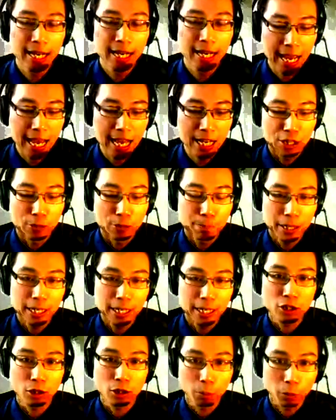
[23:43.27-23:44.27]
and you
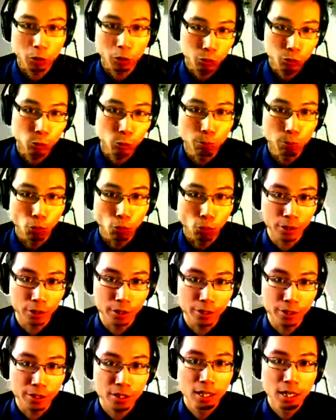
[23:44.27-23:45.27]
pinned on multiple
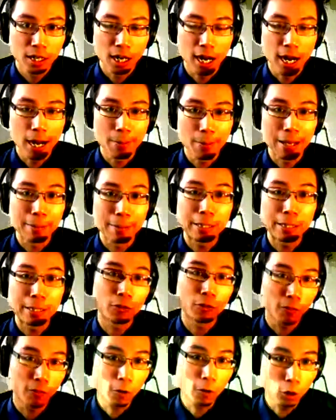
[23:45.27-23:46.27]
boards um, and people
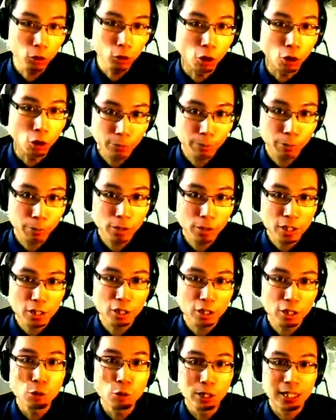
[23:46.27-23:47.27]
followed all your boards,
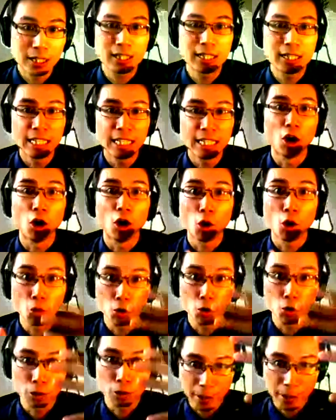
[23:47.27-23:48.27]
you would see all
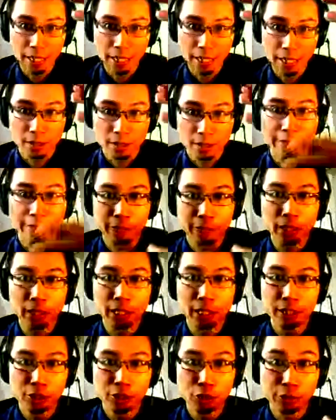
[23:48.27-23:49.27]
their pins flood
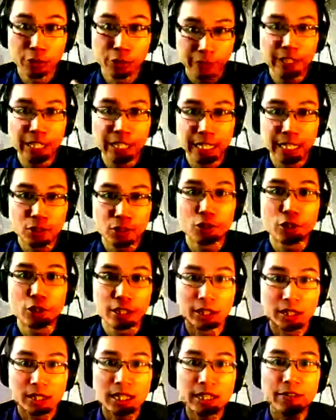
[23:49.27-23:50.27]
your feed. So you
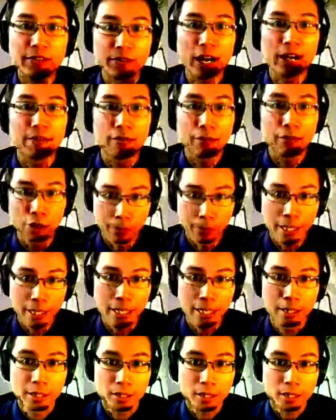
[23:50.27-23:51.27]
could see five of their
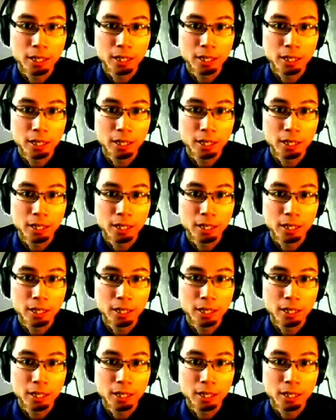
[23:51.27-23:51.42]
pins.